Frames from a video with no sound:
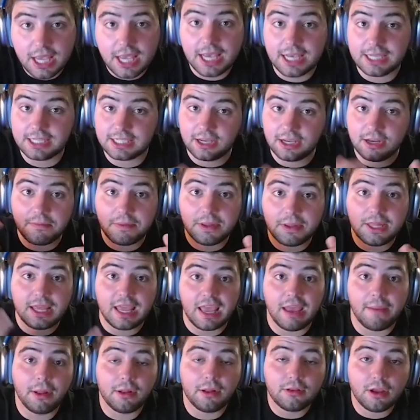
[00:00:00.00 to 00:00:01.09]
He's going to be the
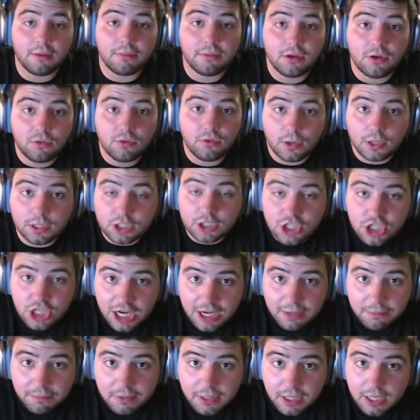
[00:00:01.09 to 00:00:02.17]
MLW World's
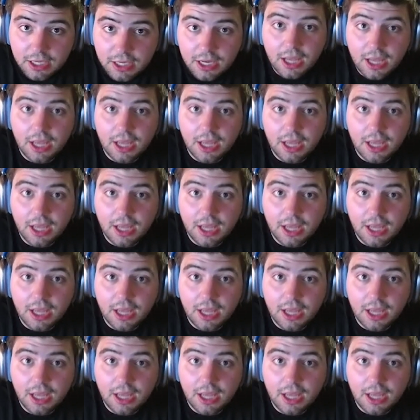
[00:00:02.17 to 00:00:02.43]
Champion.